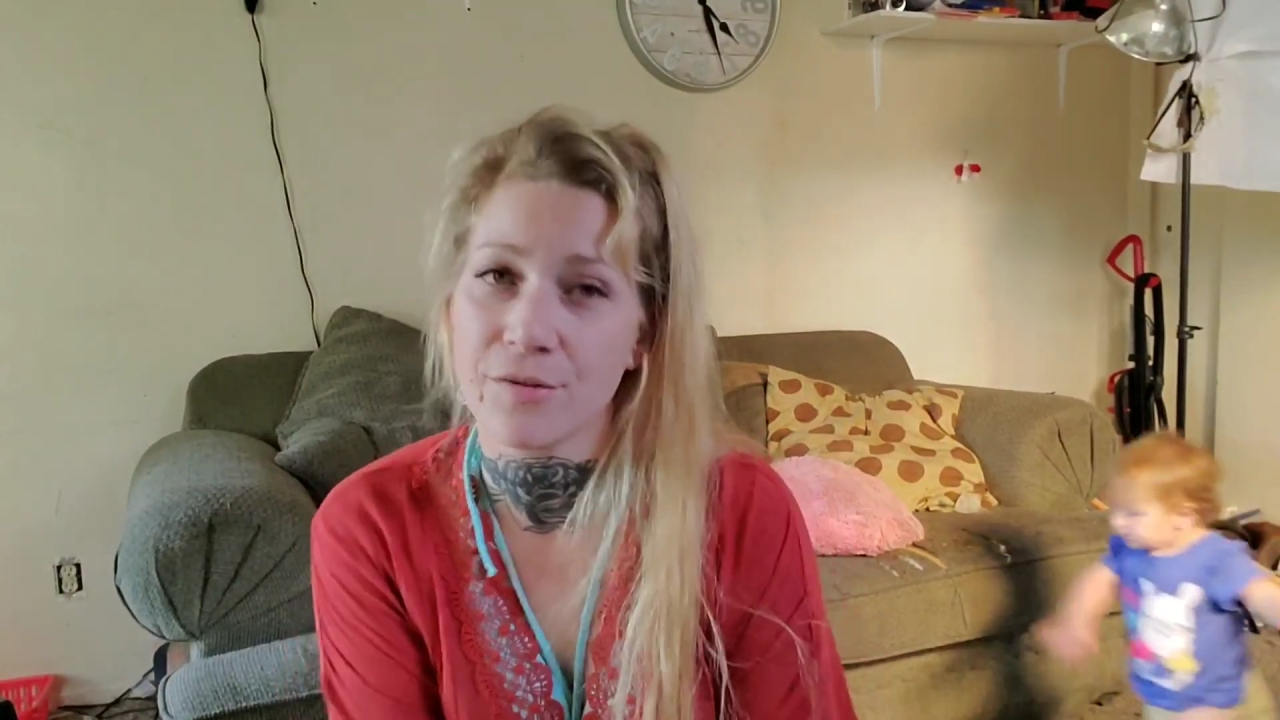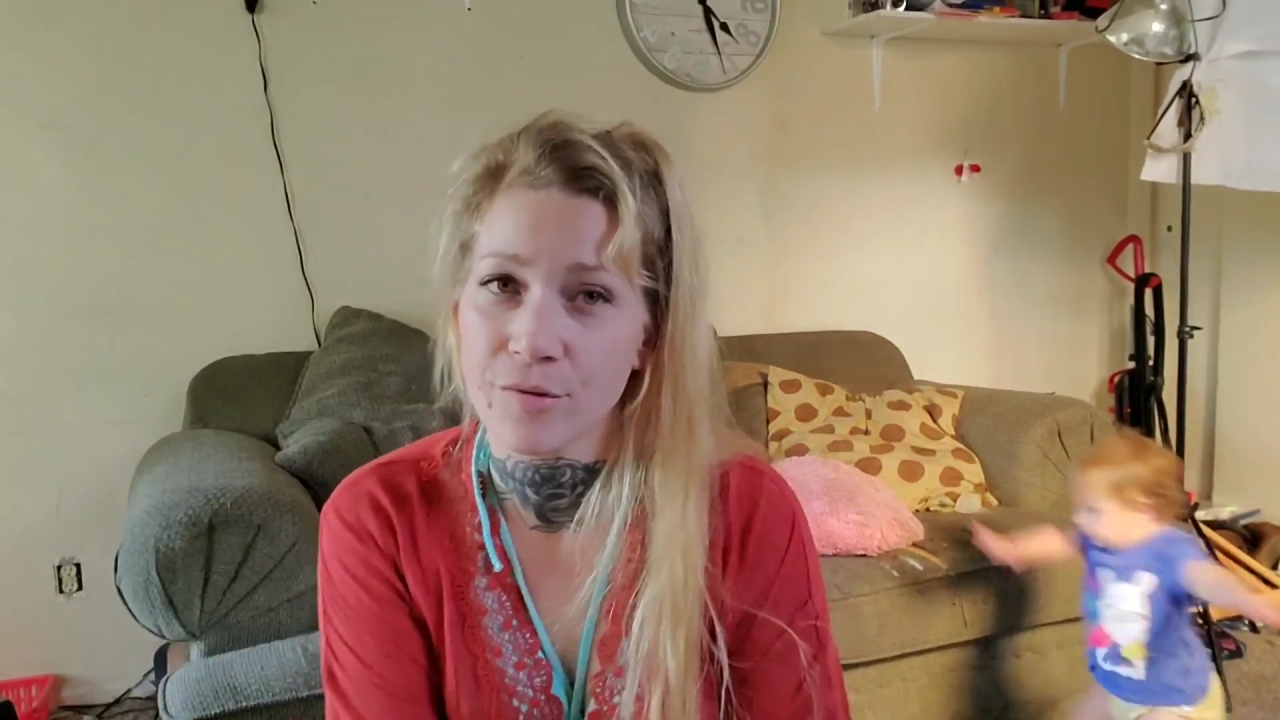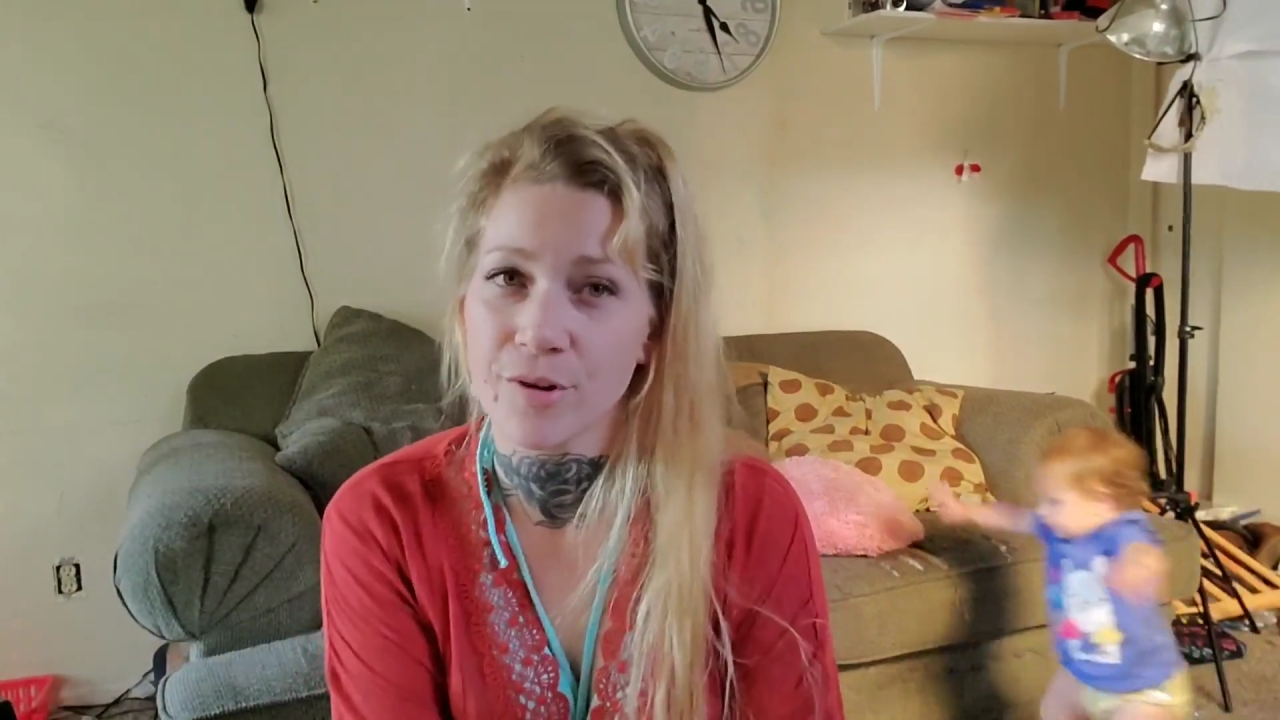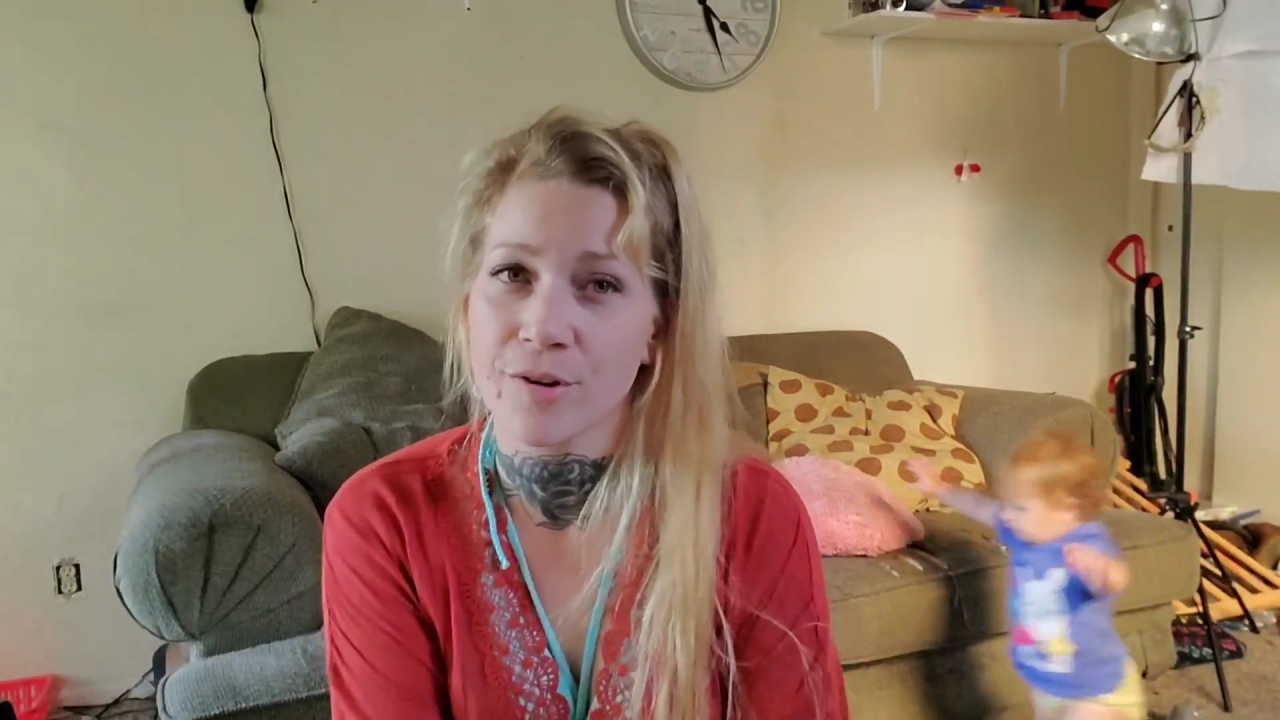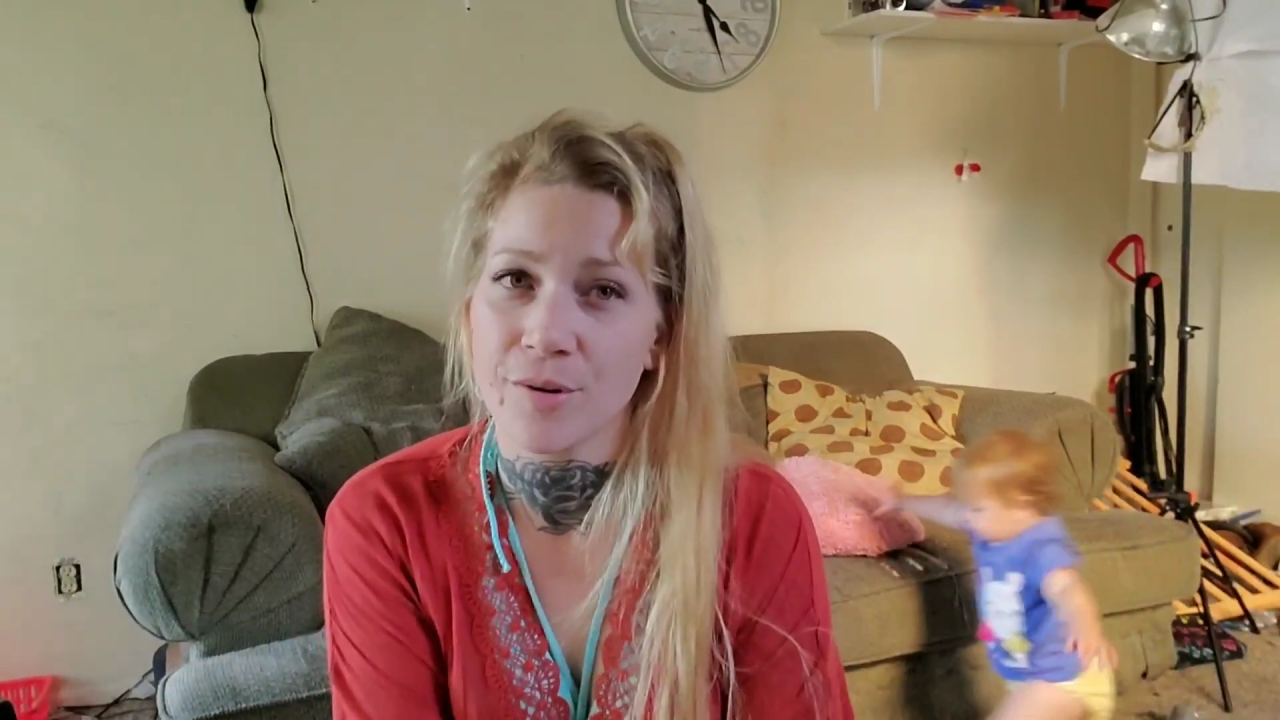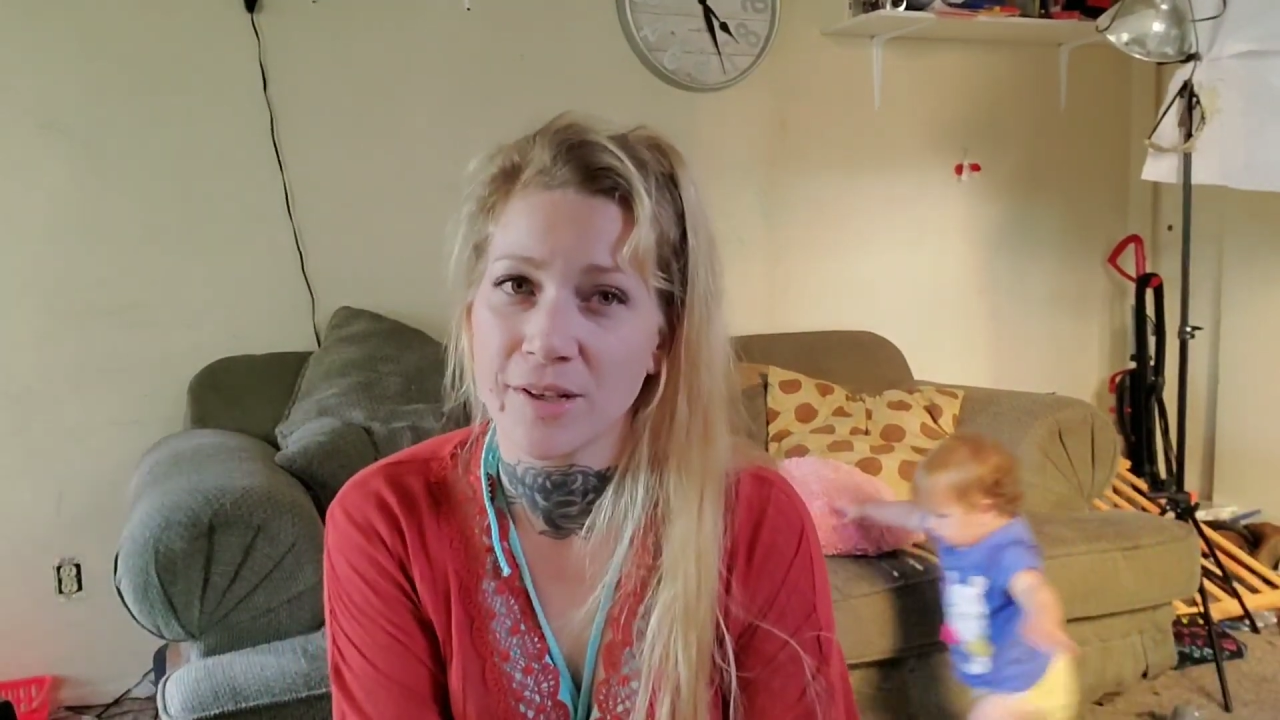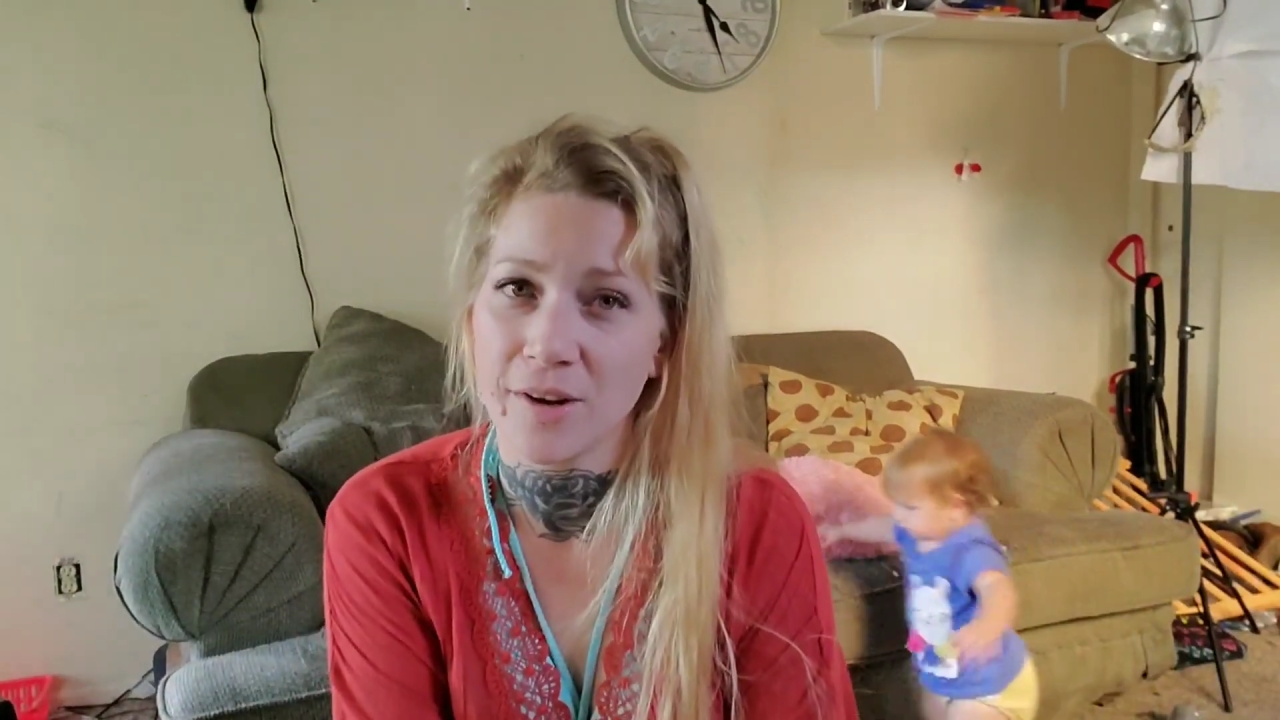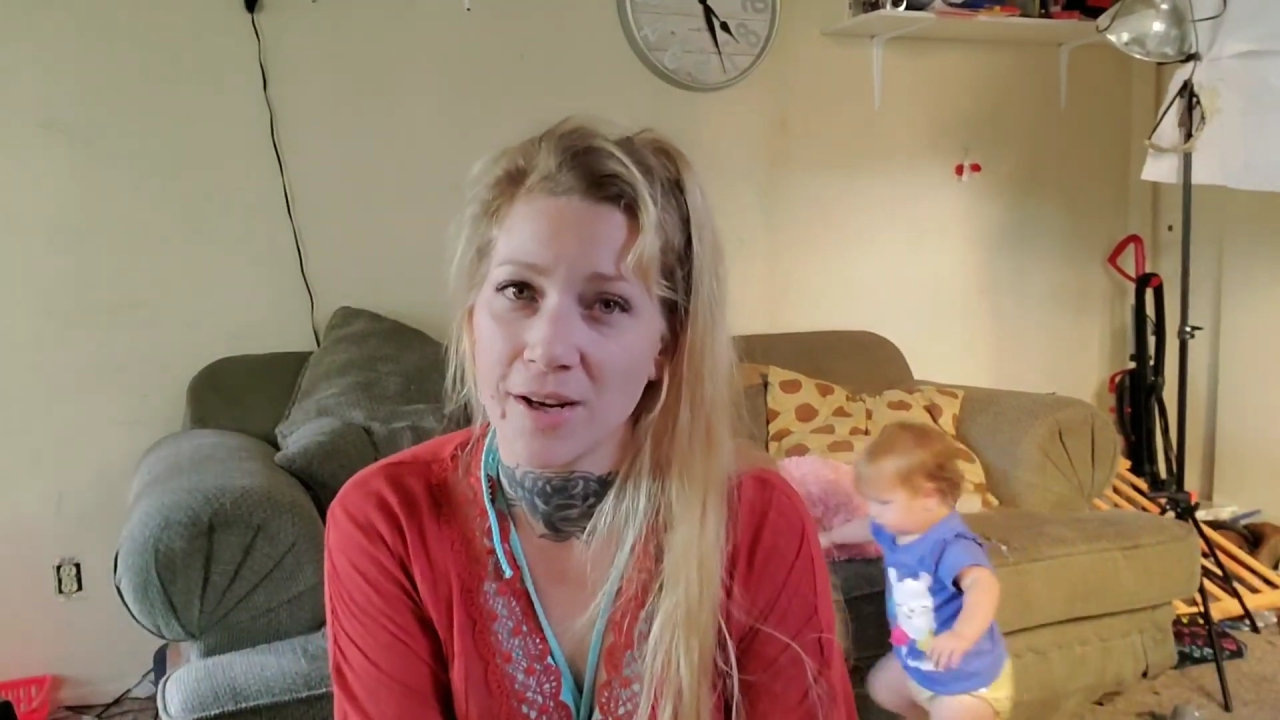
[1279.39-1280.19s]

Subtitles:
through and you